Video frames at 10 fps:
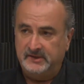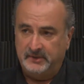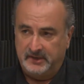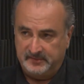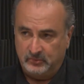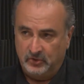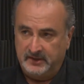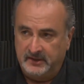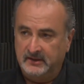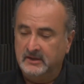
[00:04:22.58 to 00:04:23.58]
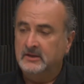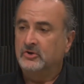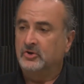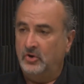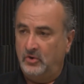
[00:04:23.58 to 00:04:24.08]
when I was working,
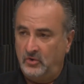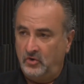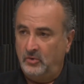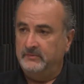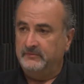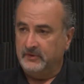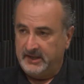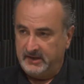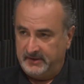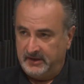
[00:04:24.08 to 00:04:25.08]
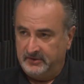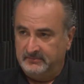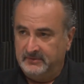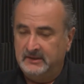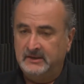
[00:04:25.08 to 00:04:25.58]
go home, forget about
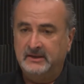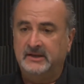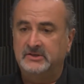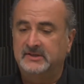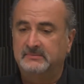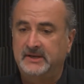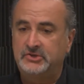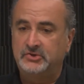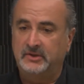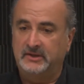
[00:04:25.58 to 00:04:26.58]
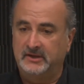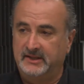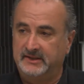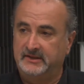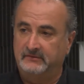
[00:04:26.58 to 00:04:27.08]
them, and just make sure that none of
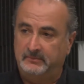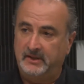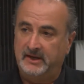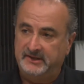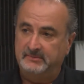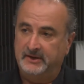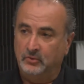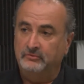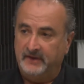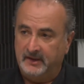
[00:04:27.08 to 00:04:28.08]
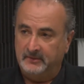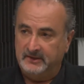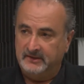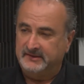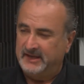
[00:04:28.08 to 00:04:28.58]
that stuff applies to my own family.
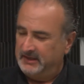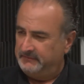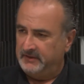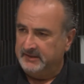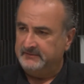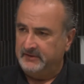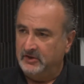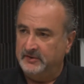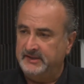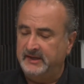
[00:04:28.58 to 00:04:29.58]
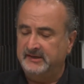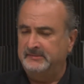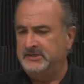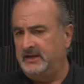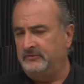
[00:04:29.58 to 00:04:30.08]
It's kind of the philosophy I always had,
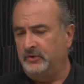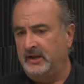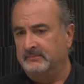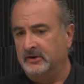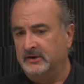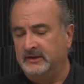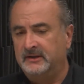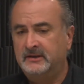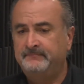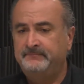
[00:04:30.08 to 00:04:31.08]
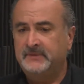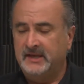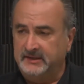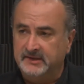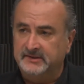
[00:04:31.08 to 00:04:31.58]
especially after I got married,
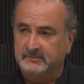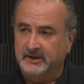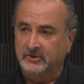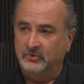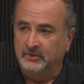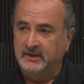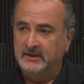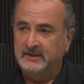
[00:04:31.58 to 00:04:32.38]
had kids of my own.